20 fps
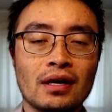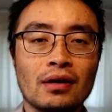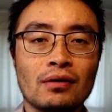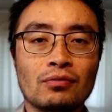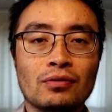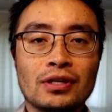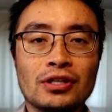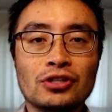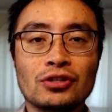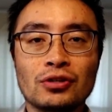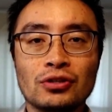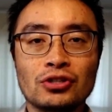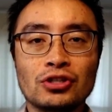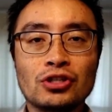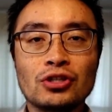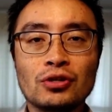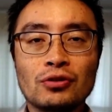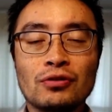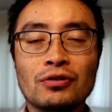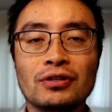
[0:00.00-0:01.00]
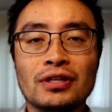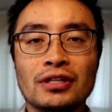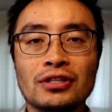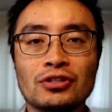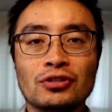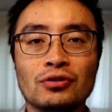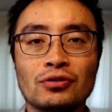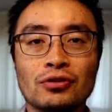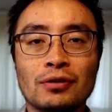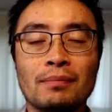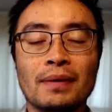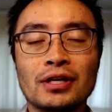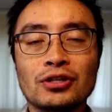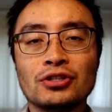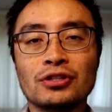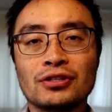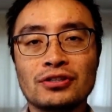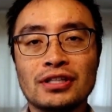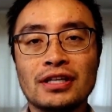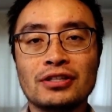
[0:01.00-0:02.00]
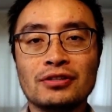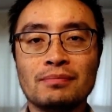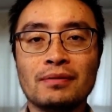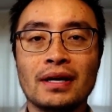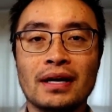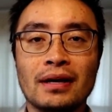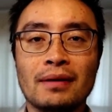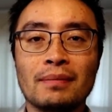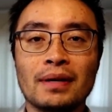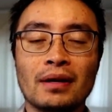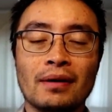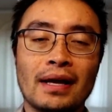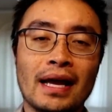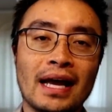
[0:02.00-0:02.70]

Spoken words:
Research shows these 2 dimensions explain about